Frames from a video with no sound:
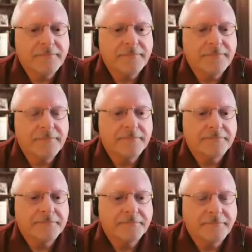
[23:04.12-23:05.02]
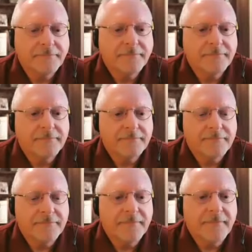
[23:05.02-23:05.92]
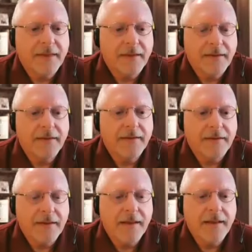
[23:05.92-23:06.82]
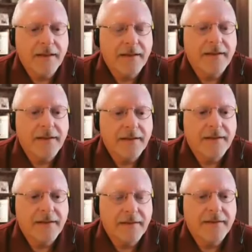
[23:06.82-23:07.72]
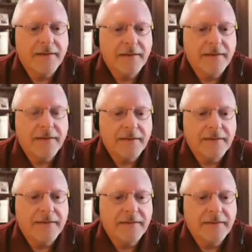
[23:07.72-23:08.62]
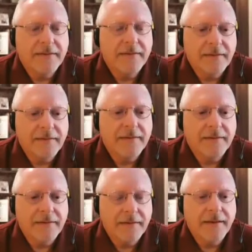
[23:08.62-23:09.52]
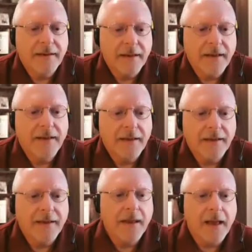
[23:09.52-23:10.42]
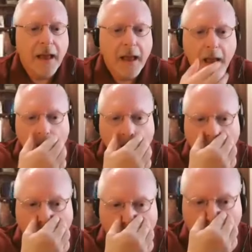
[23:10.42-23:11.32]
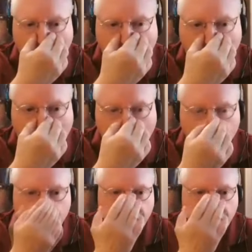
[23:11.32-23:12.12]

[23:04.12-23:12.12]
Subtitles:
(silent)